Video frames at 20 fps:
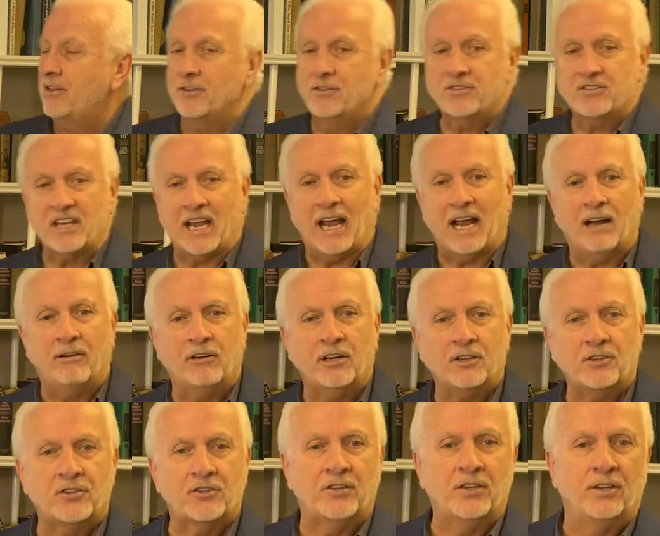of
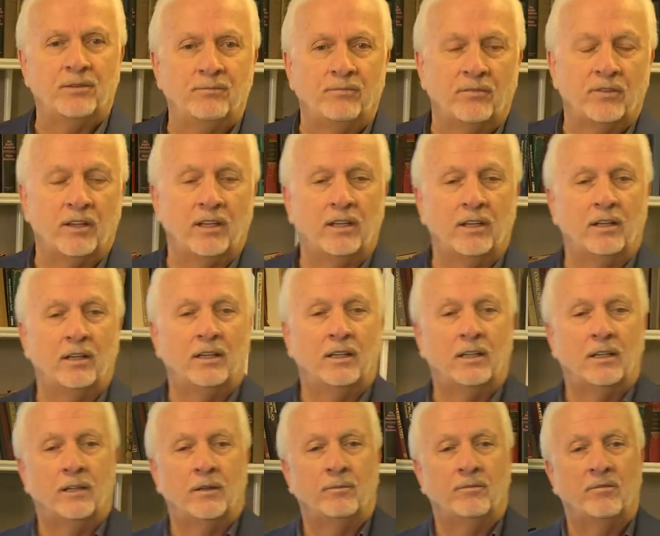Cyrus.
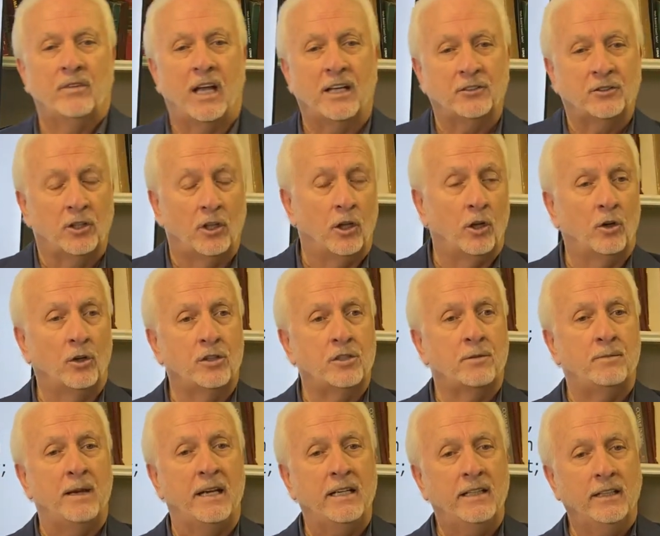That's the Lord
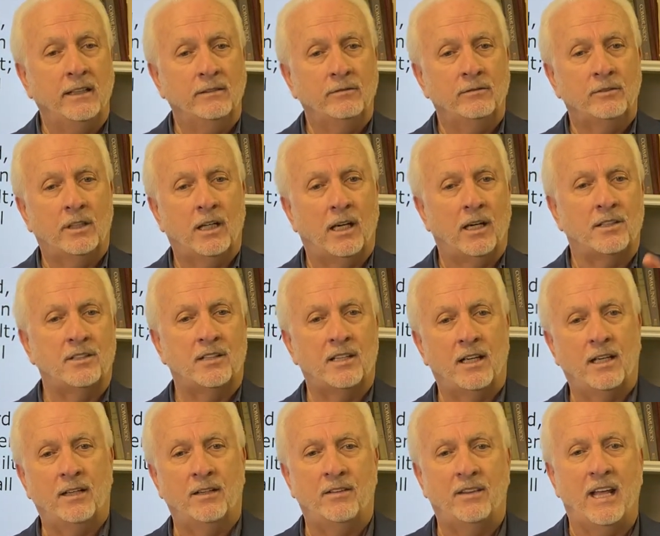speaking. God
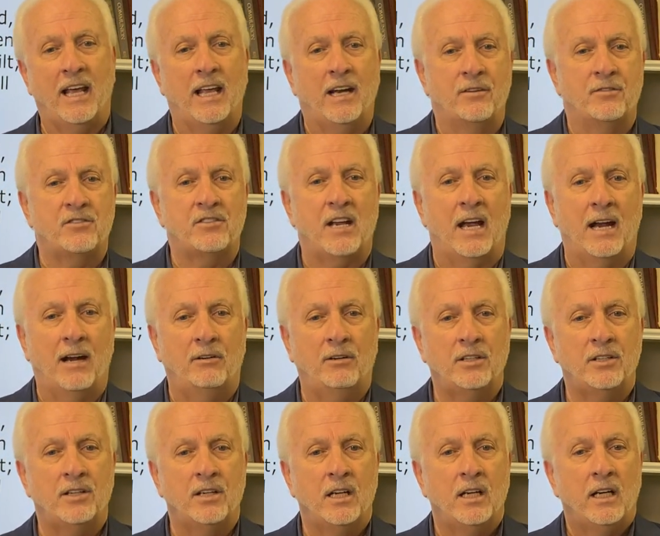said that of
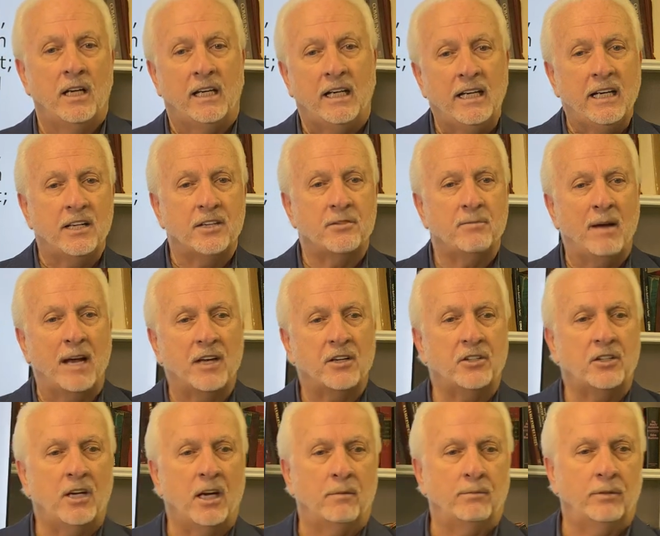Cyrus. He is my
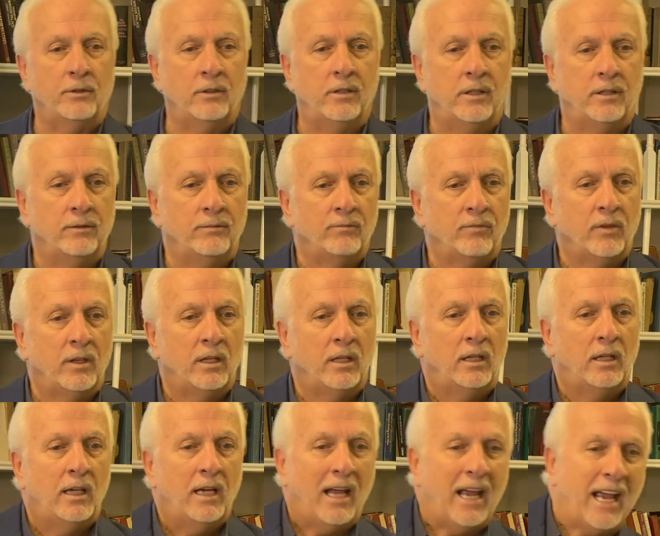shepherd,
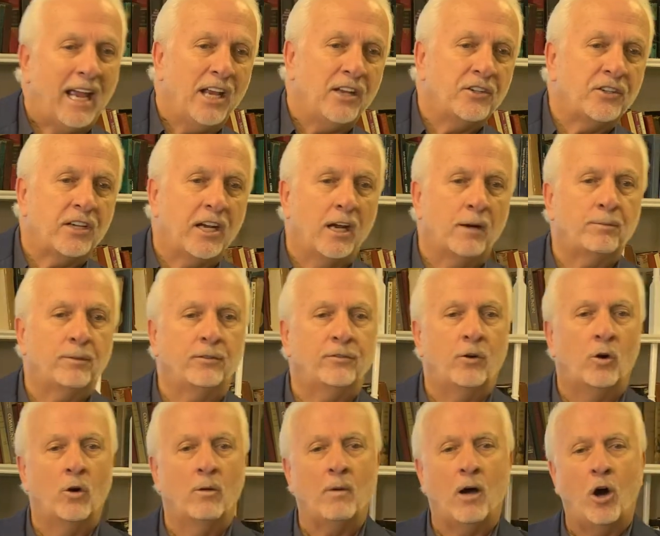and shall
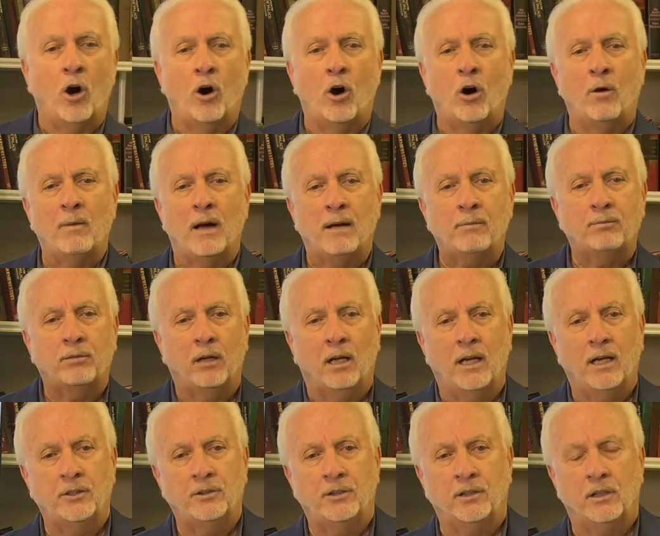perform all my
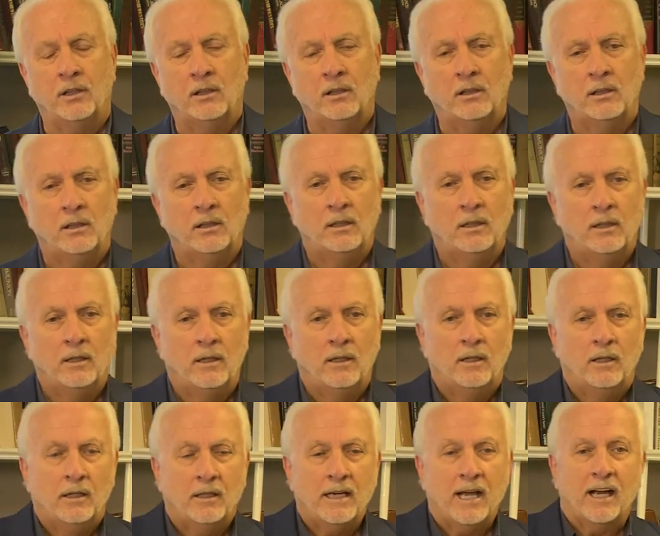pleasure.
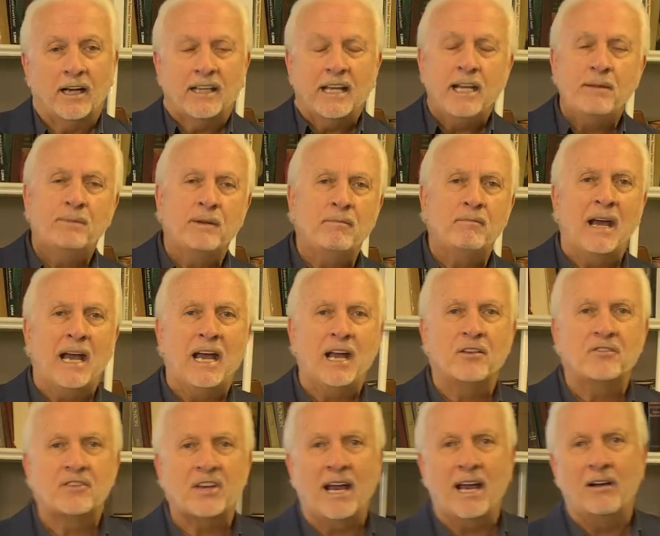Now keep in
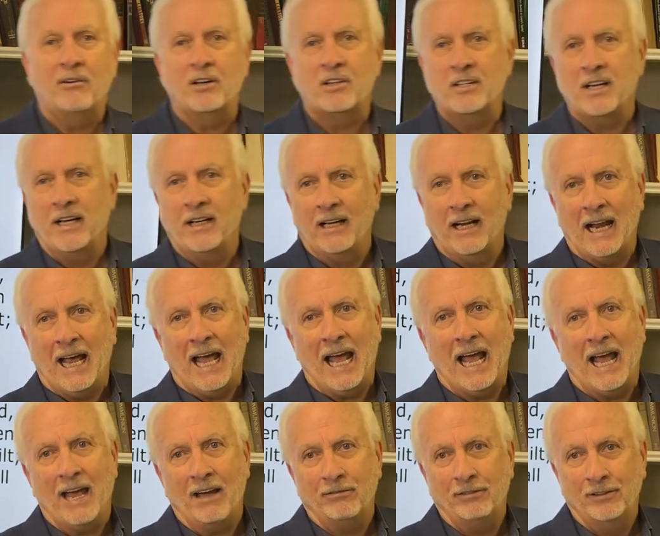mind, Cyrus ain't
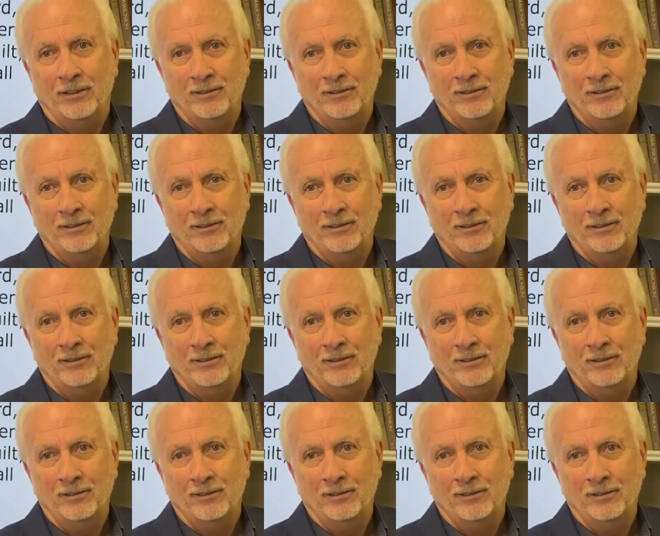alive.